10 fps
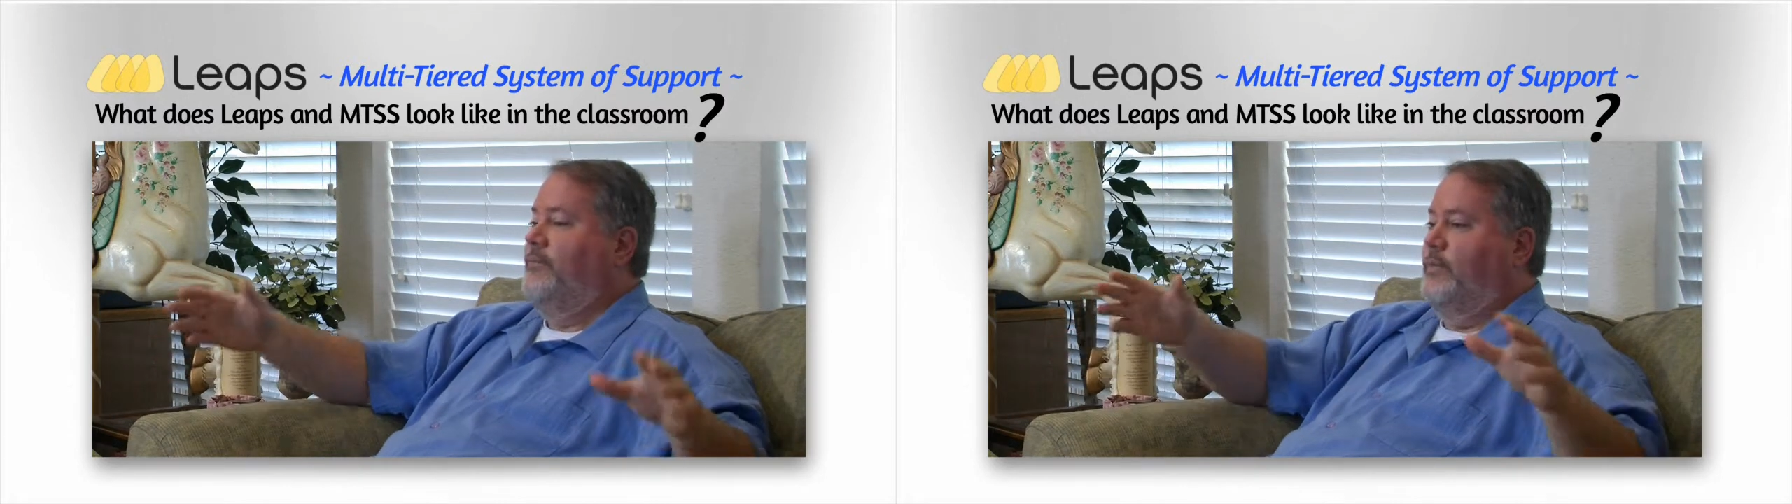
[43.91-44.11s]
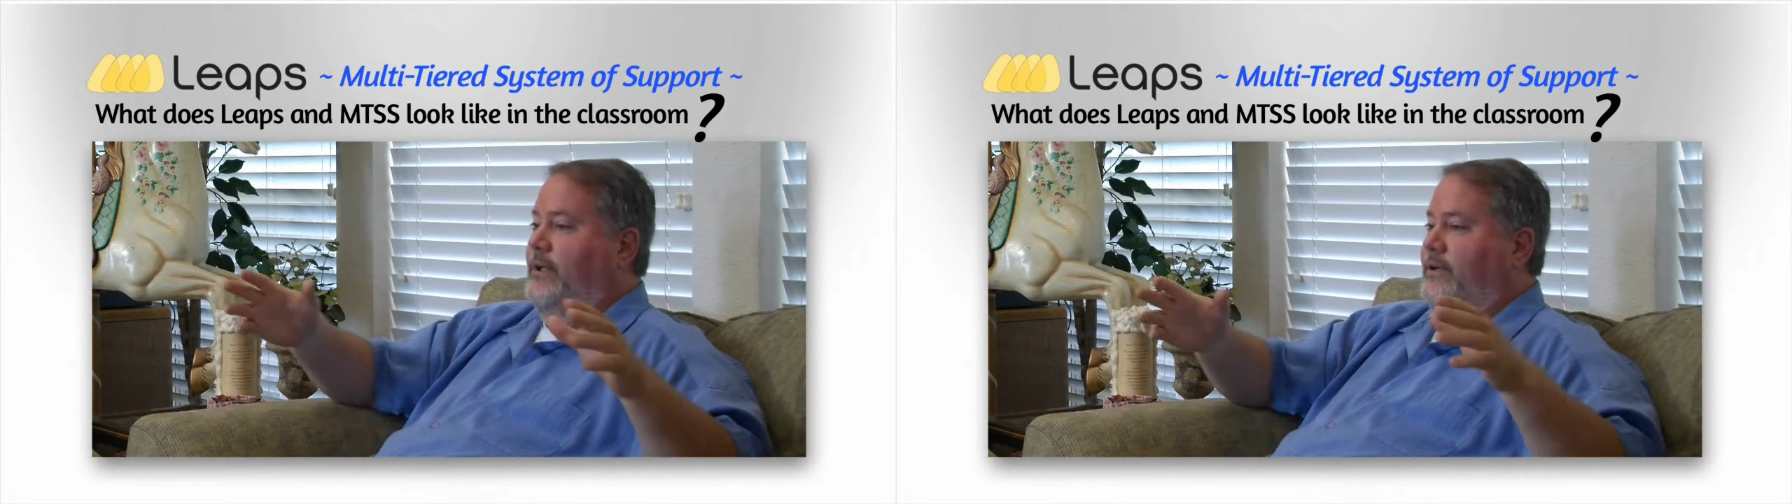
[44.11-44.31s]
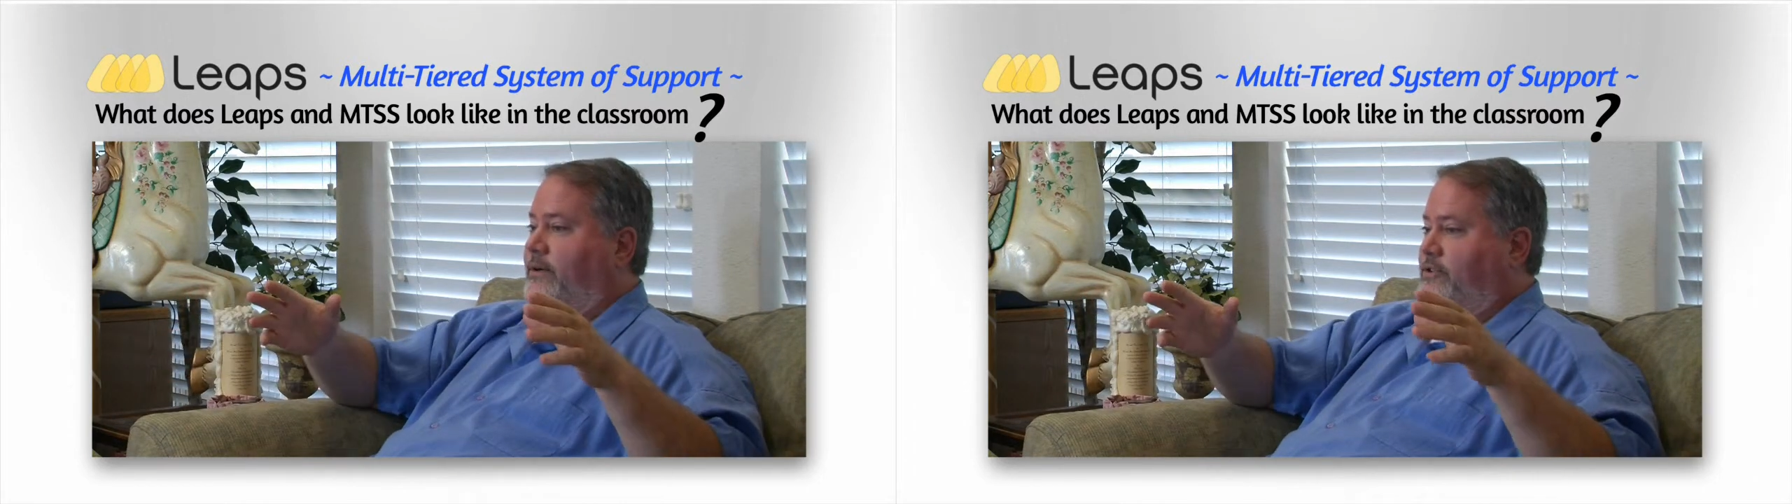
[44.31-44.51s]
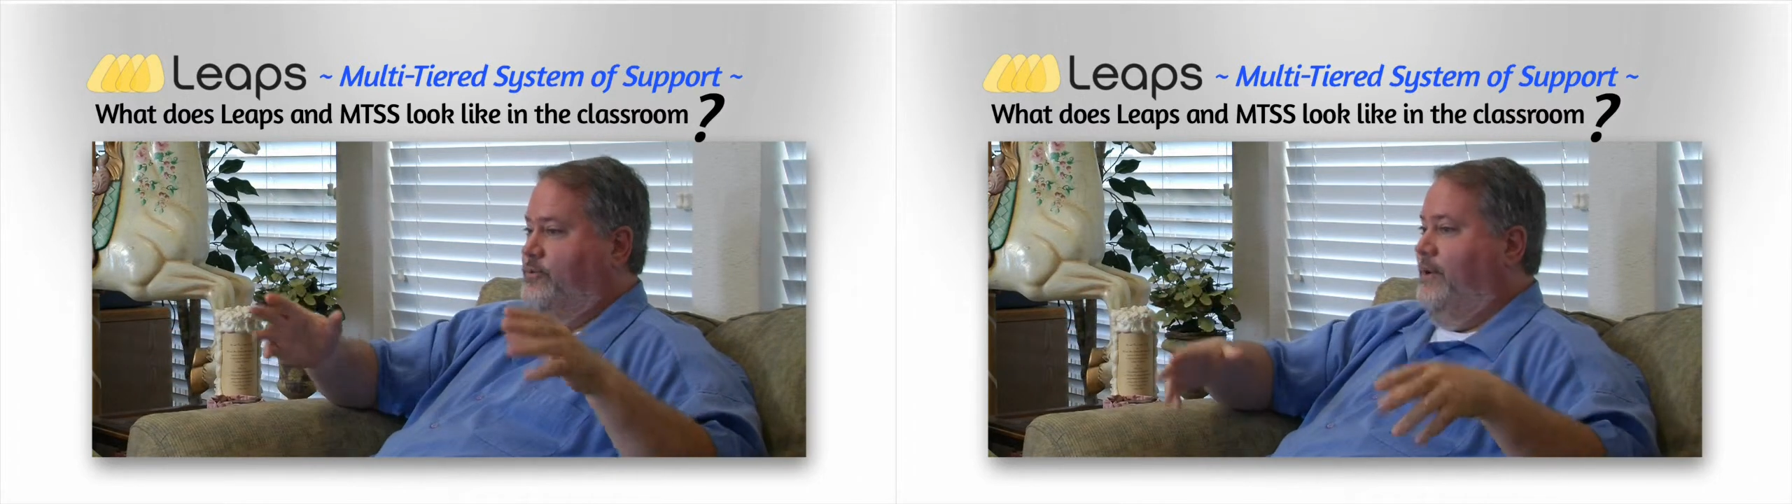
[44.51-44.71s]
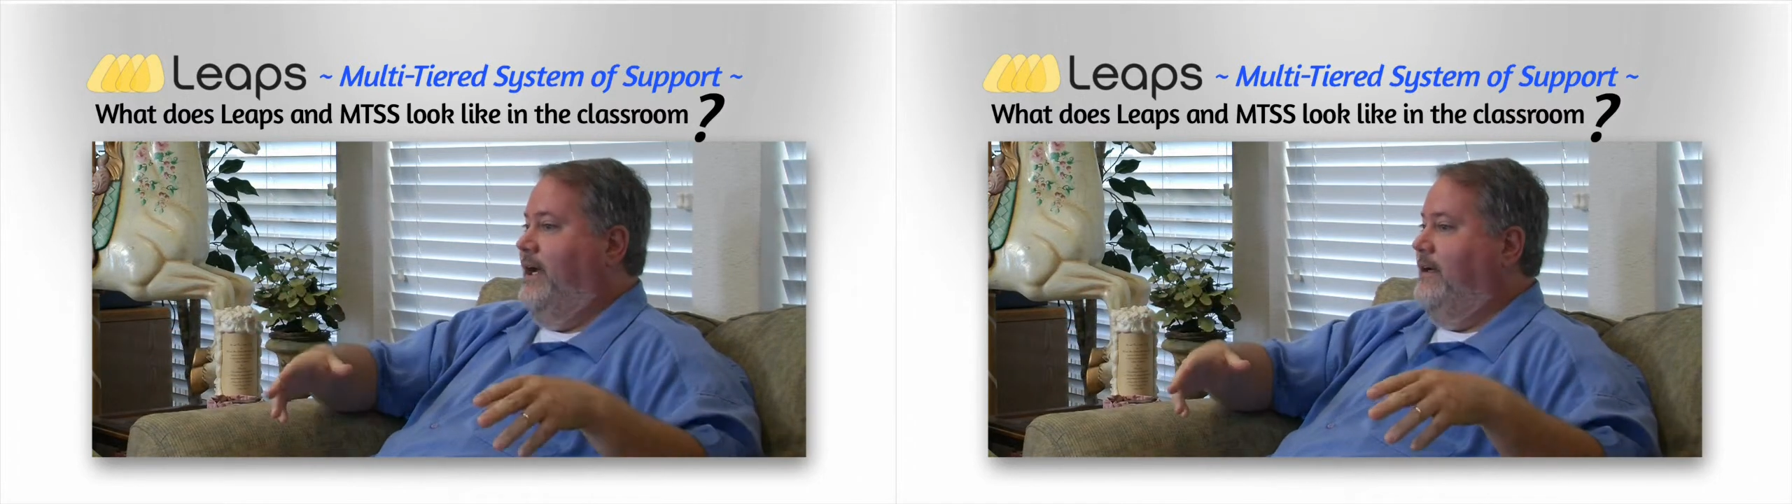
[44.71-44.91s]
whether
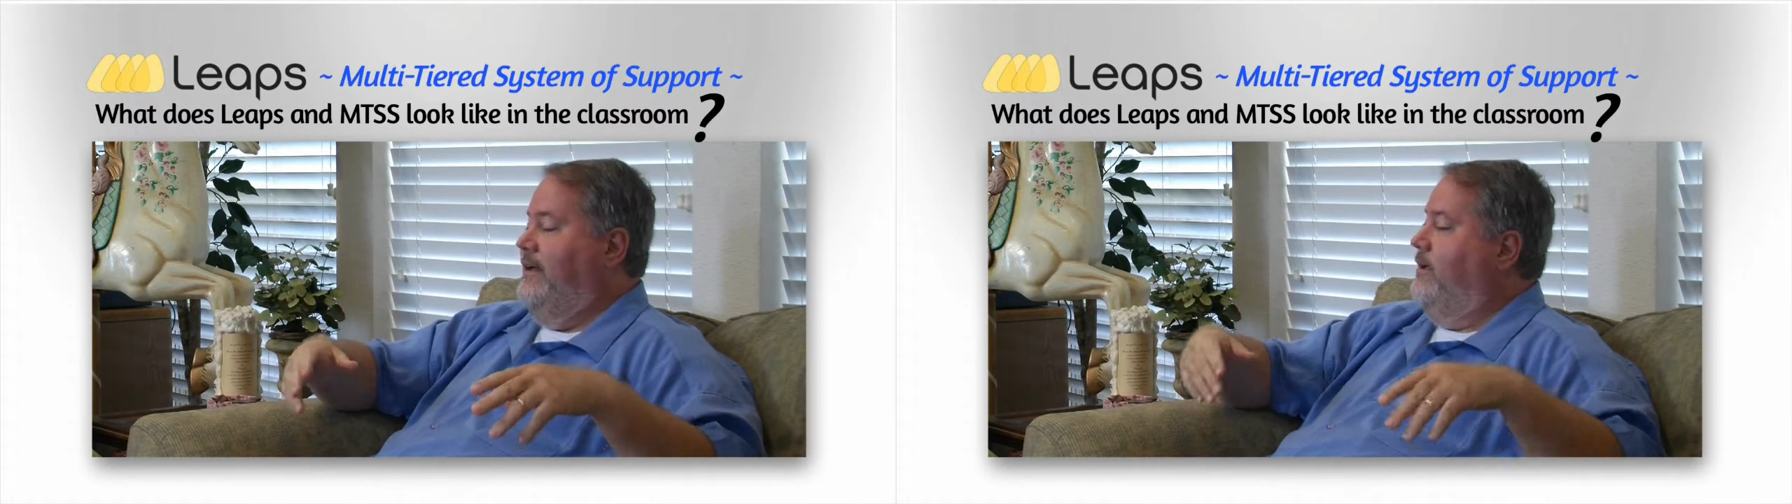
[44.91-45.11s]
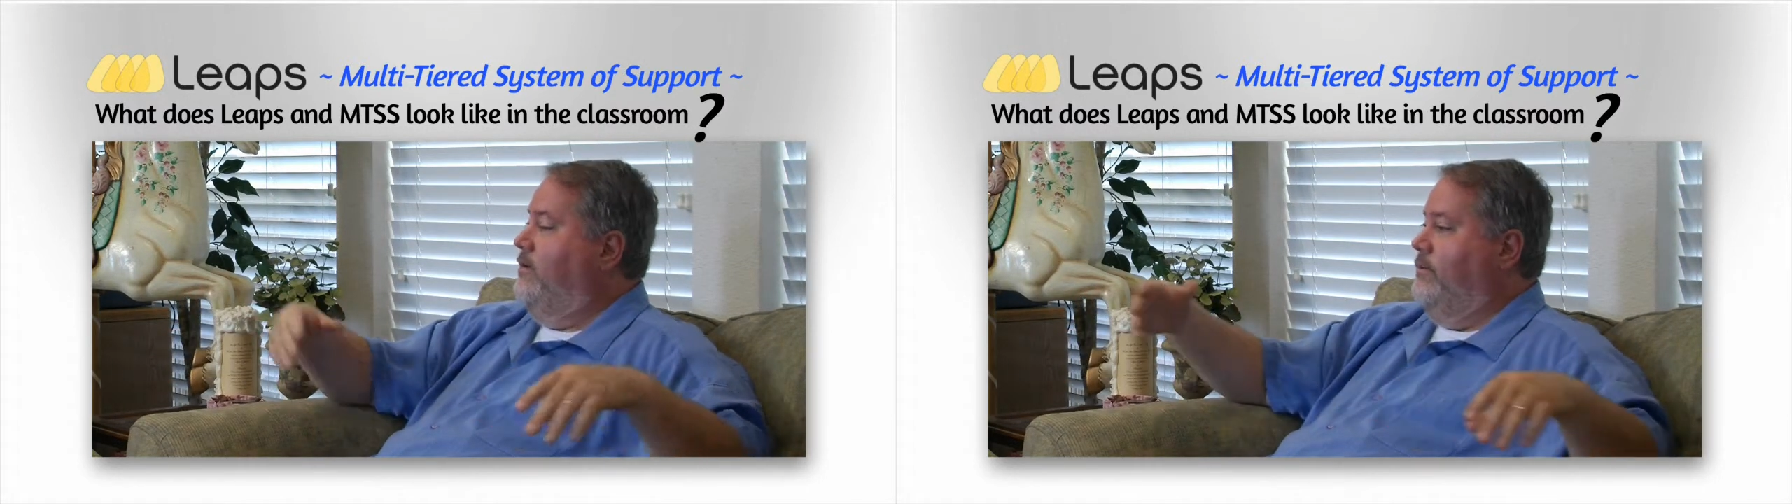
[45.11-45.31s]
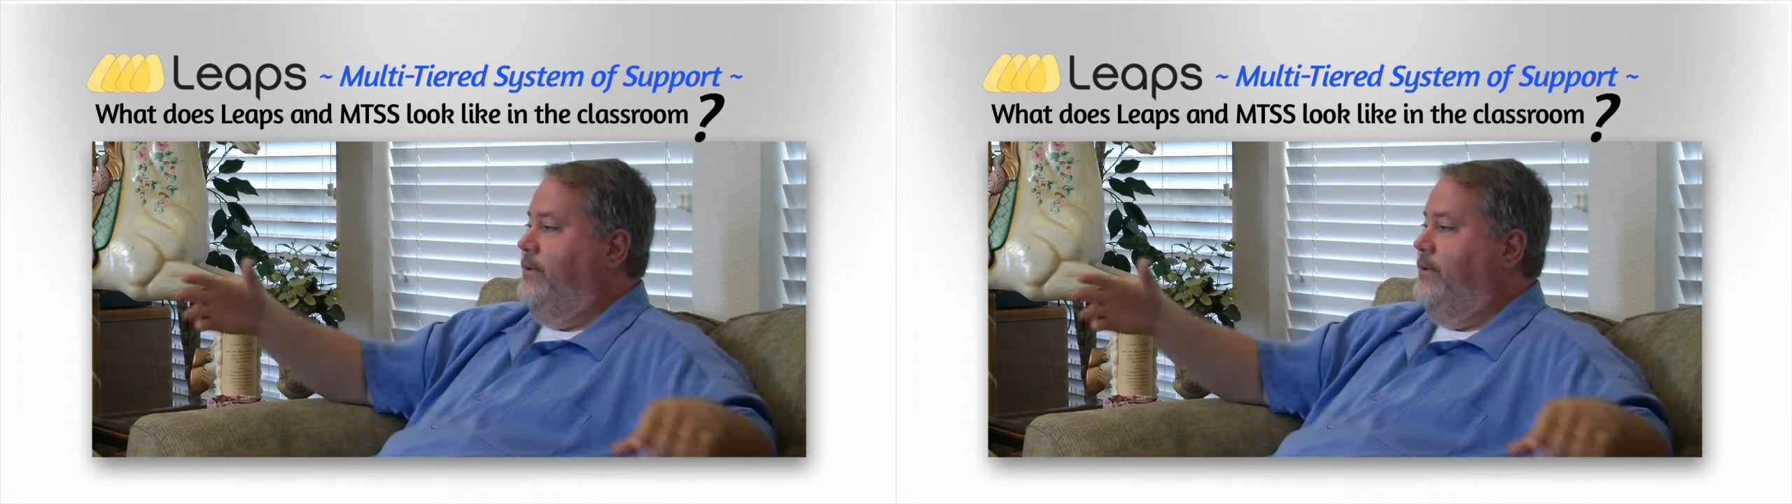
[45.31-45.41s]
it's right now or